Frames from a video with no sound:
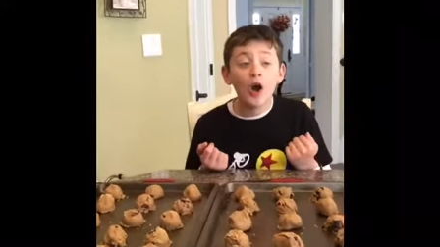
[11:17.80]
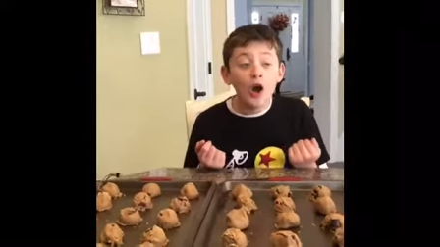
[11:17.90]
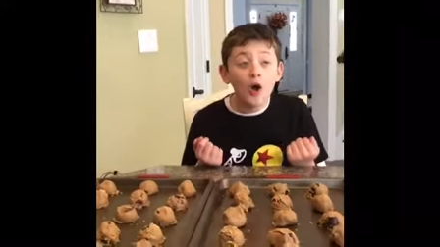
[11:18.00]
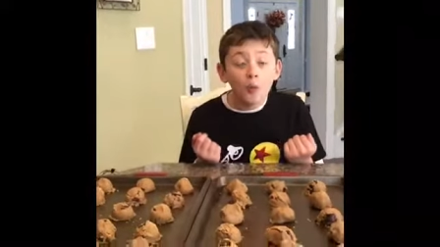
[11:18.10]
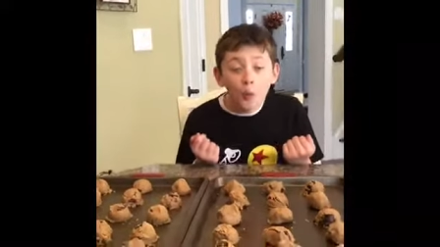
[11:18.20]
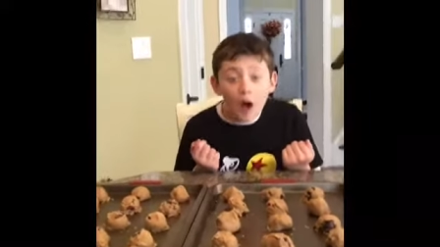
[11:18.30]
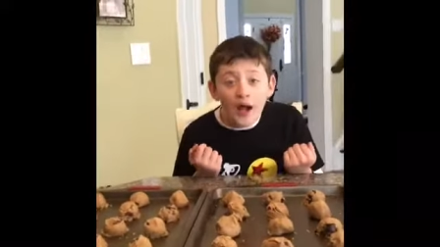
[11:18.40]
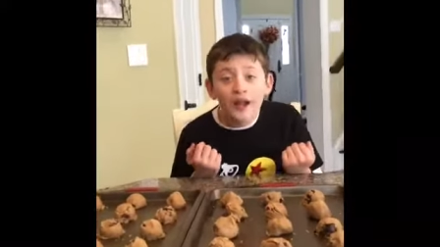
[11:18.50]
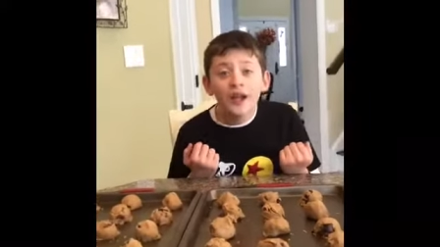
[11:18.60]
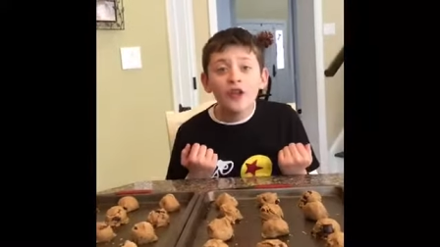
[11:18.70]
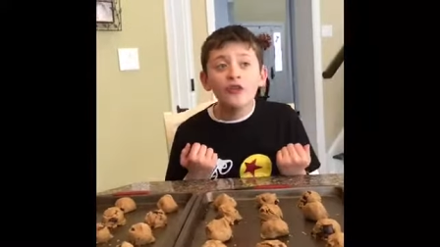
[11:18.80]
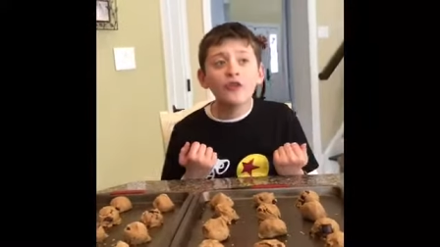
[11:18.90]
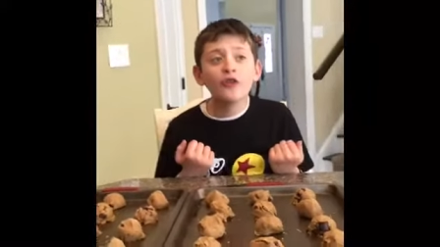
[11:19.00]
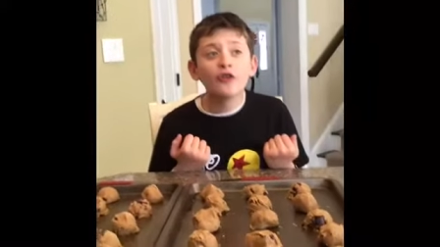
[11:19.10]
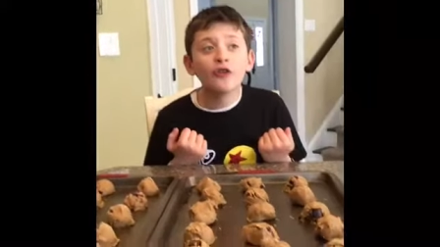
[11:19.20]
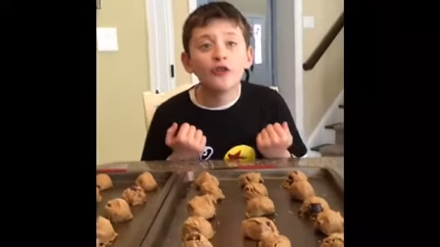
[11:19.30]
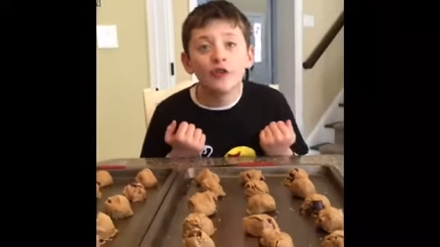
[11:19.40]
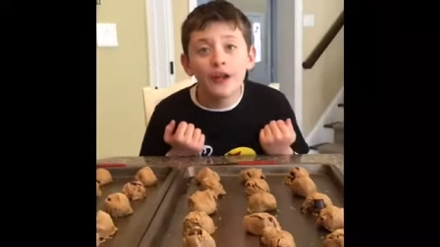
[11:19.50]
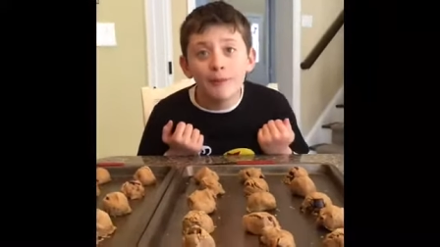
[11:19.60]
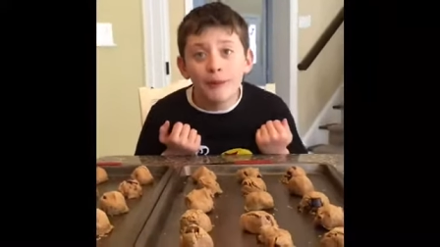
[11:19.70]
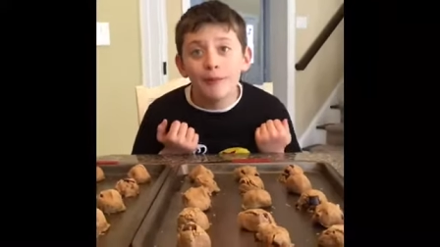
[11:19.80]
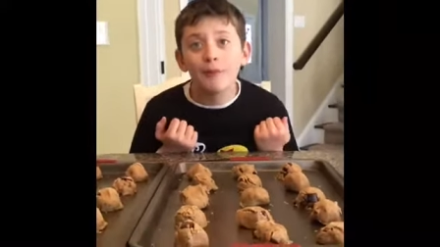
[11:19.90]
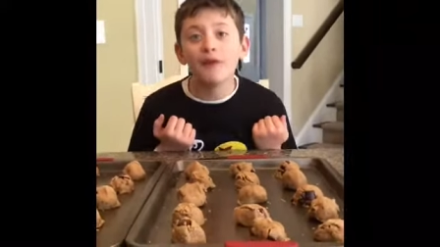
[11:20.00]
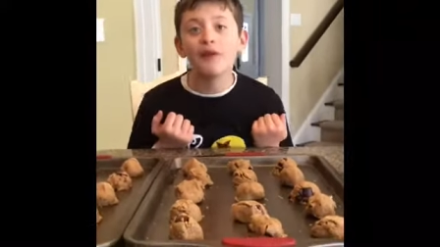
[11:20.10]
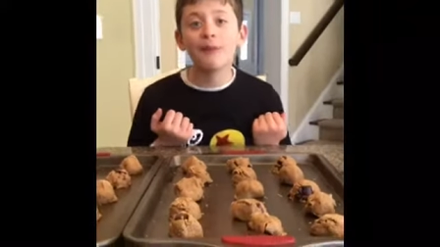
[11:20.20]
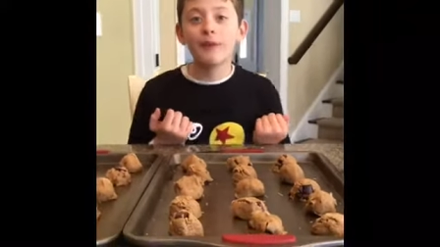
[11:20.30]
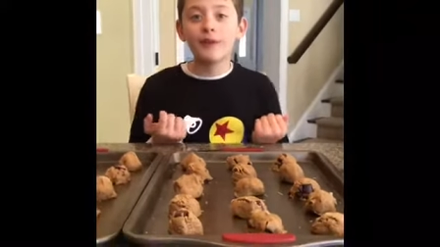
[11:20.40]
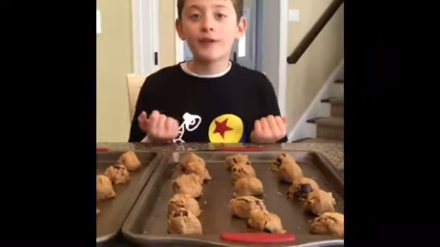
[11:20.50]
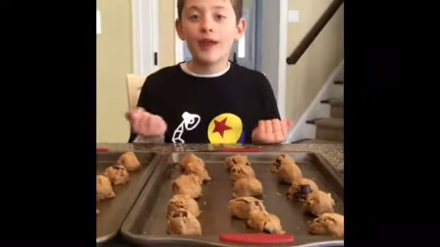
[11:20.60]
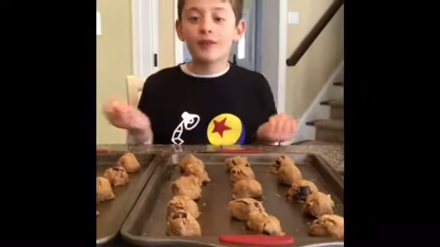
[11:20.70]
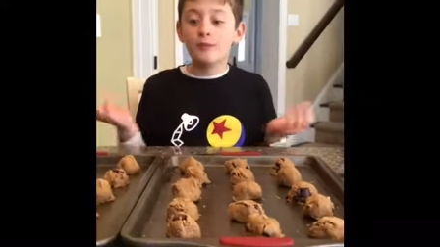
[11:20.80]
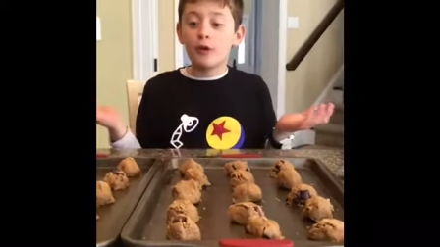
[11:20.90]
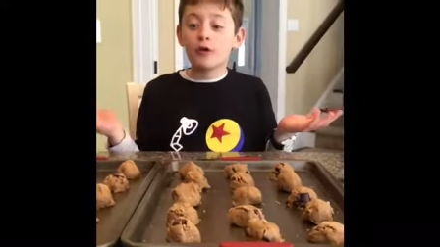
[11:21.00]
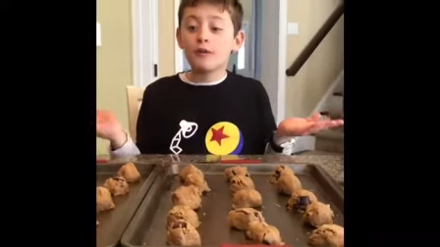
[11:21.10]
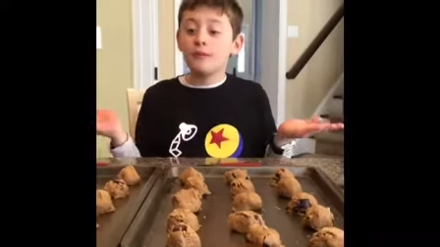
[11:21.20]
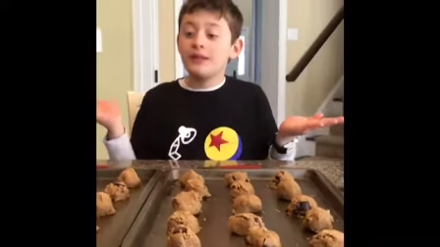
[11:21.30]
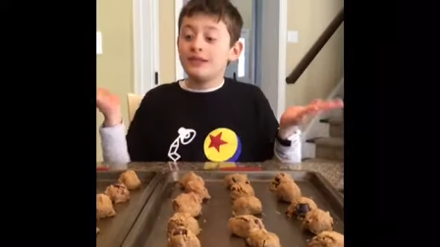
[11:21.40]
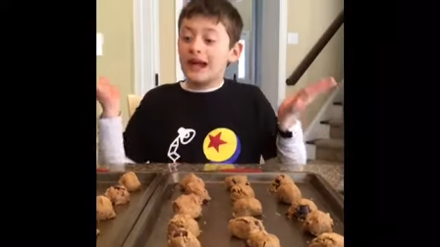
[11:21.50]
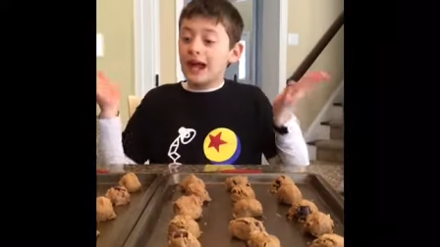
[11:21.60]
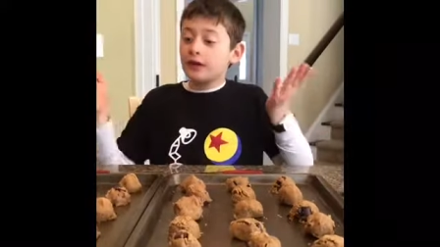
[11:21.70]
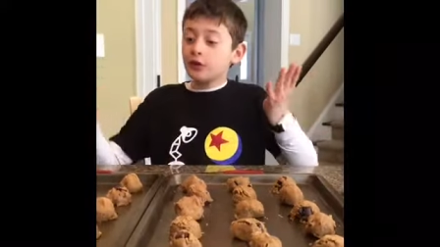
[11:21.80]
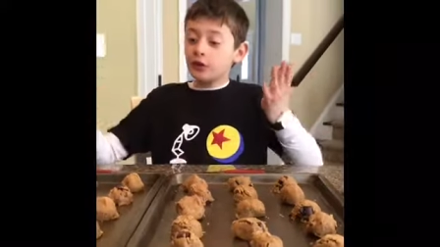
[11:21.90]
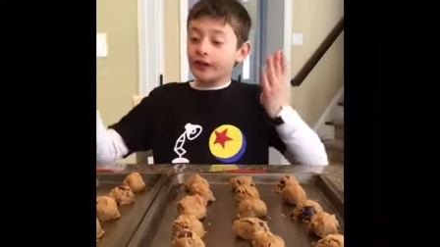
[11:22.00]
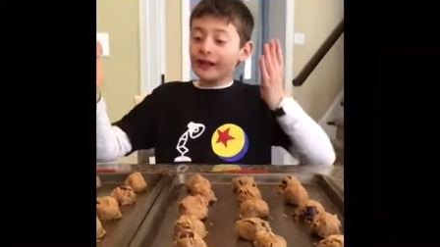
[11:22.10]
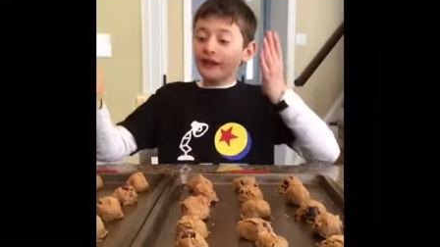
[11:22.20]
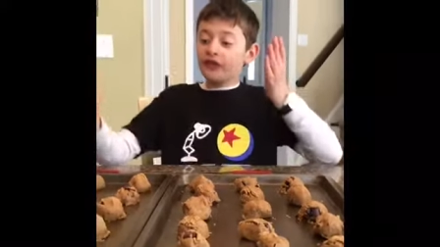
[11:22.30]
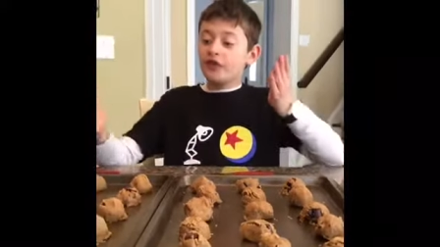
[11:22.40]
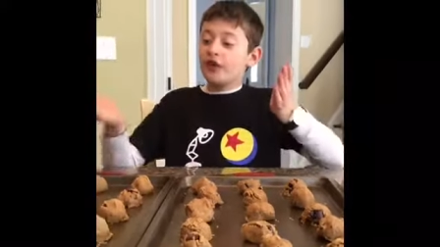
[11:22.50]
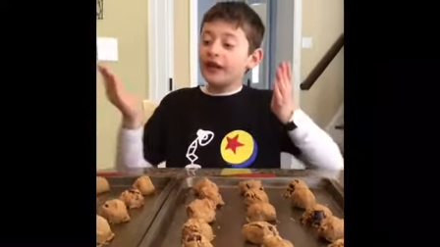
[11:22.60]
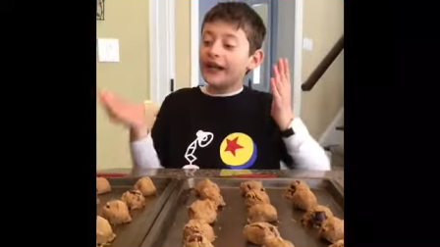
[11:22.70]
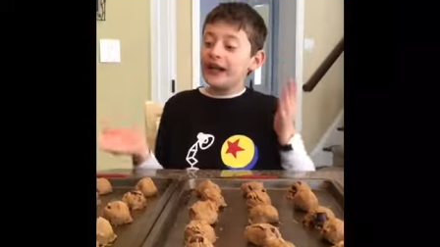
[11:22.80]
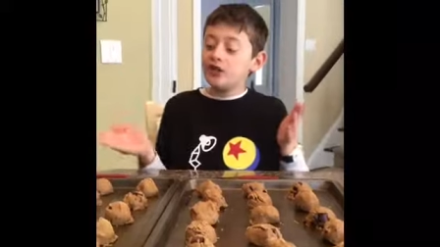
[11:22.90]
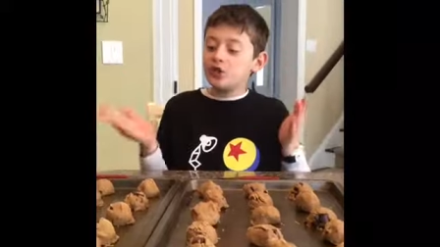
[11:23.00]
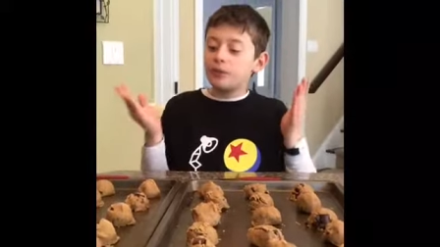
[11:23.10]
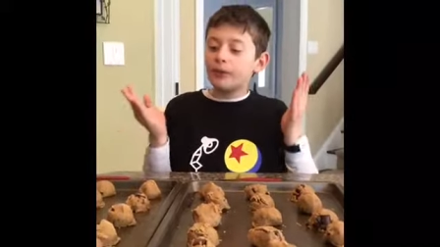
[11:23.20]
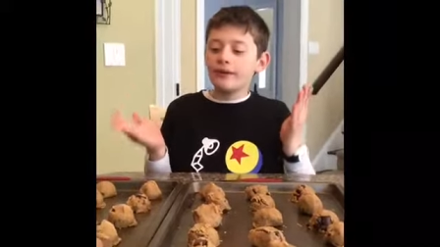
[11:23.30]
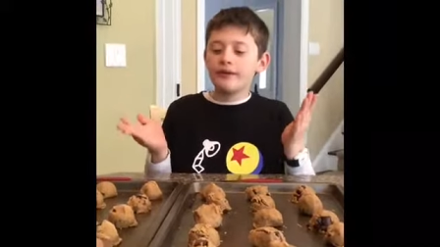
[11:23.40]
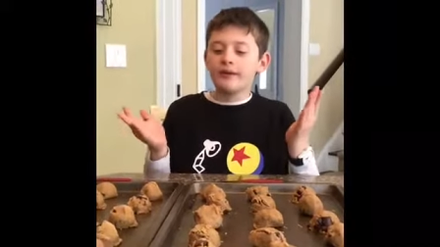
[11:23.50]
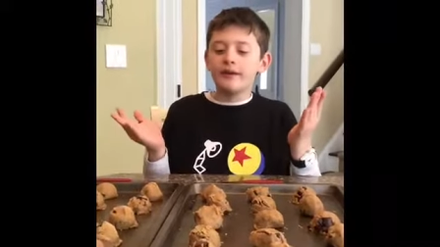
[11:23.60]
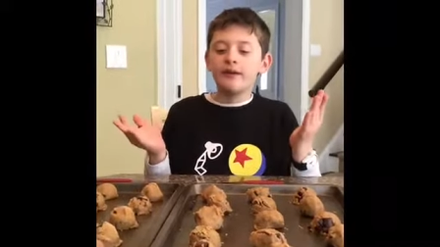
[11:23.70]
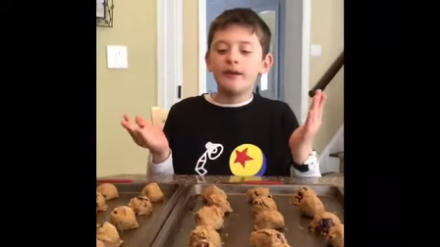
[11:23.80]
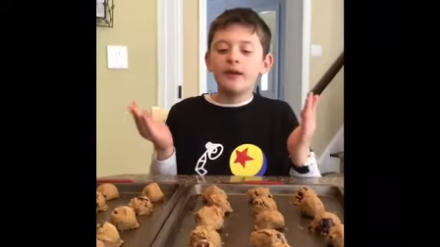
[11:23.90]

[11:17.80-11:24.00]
What? So there's 3 people in my family, so that's approximately 10 cookies for each person